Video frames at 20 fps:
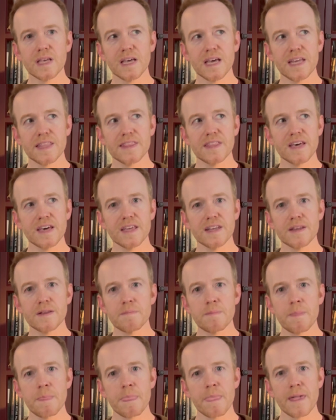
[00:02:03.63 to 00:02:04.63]
And then
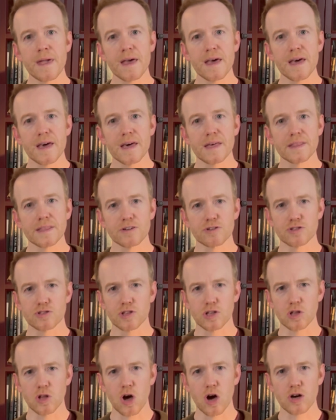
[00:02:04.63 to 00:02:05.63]
there's
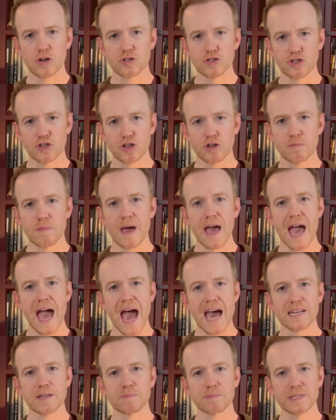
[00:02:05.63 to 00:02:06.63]
the long-term
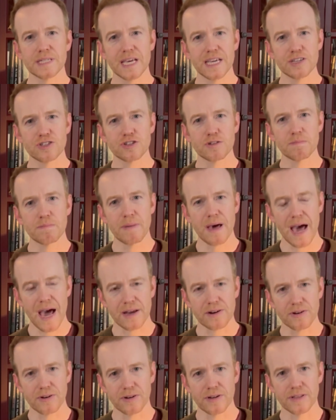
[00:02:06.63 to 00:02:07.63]
adaptation
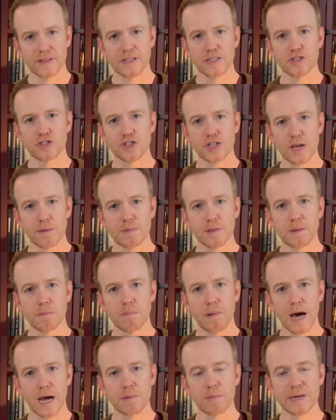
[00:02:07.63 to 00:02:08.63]
pattern that shaped the
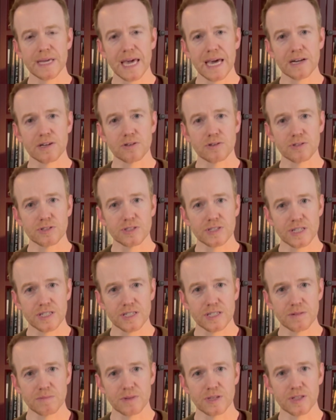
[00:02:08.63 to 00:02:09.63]
biomechanical
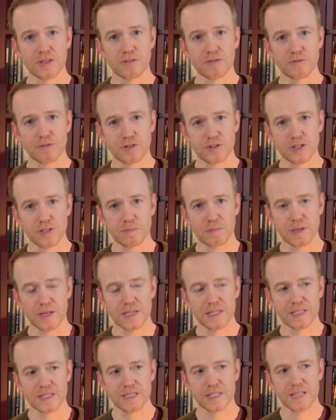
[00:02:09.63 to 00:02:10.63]
system in the first
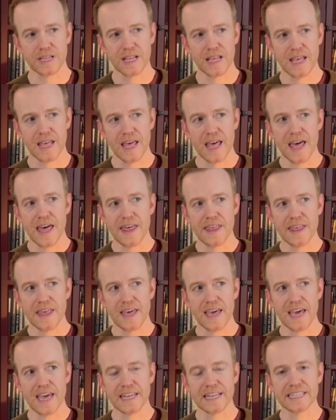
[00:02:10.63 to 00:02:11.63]
place.
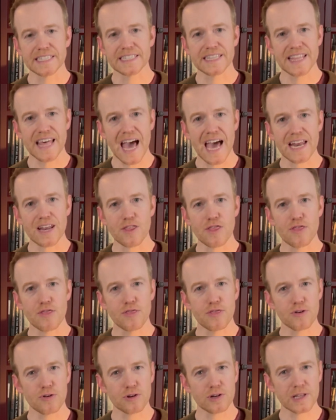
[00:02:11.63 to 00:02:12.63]
And it's that
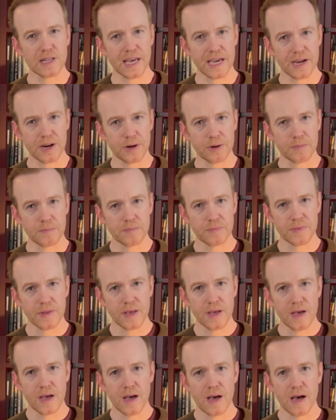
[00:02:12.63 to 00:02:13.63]
third layer
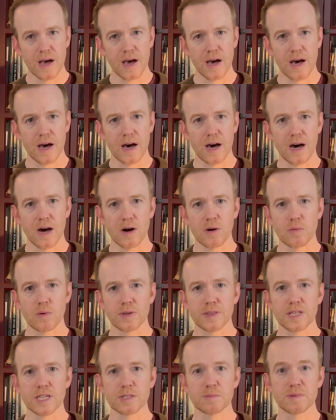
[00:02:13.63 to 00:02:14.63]
where
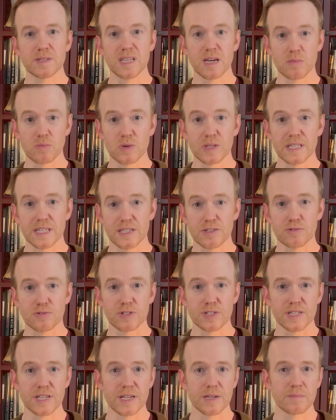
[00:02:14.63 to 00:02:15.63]
things become really
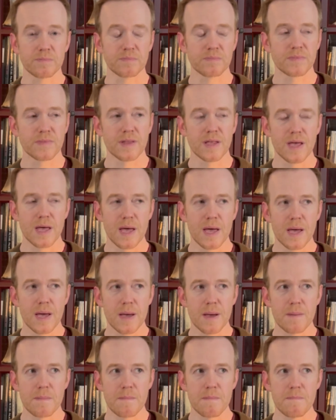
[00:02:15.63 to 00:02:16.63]
interesting.
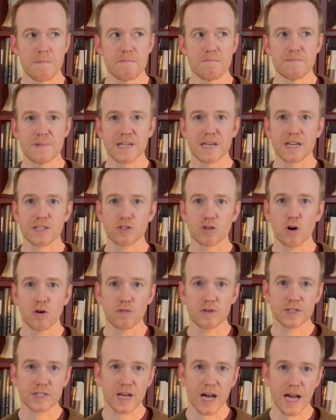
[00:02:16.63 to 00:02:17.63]
Because
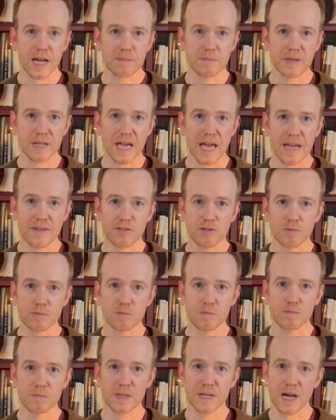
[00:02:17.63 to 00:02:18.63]
over time, behavior
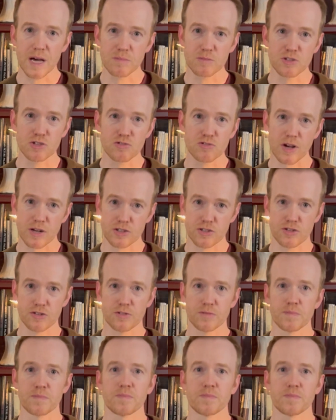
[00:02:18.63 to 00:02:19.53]
becomes structured.